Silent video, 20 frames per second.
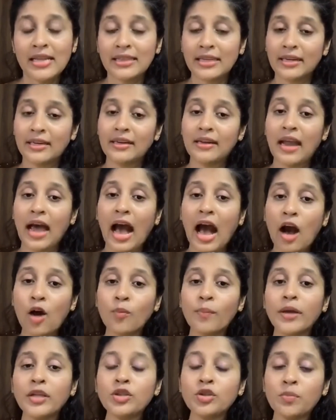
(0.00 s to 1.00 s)
that
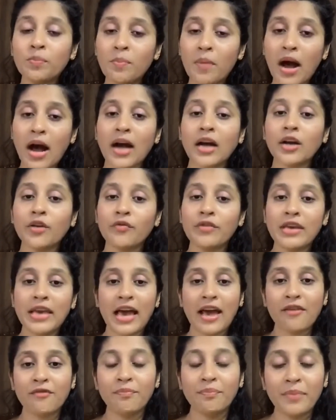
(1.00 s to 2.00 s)
how much mark we
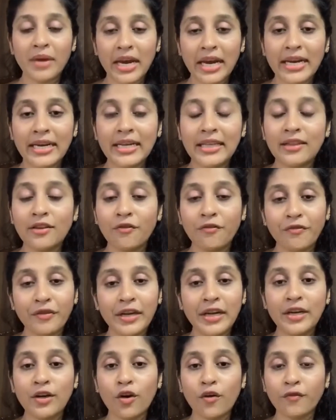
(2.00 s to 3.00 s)
have made in the
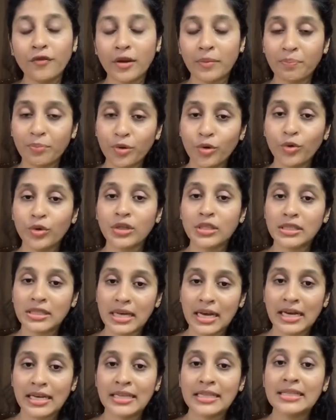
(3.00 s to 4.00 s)
field of computer
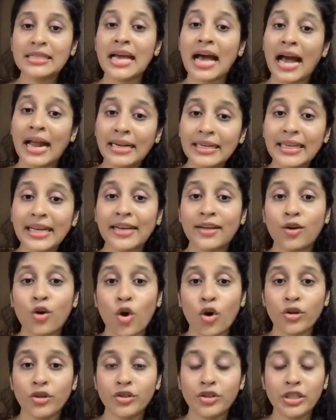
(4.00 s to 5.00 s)
science and
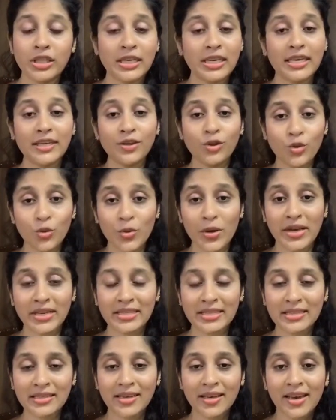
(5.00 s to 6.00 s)
technology in
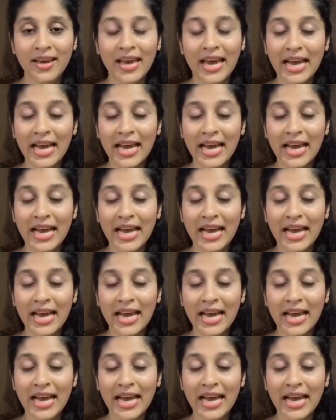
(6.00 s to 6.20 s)
US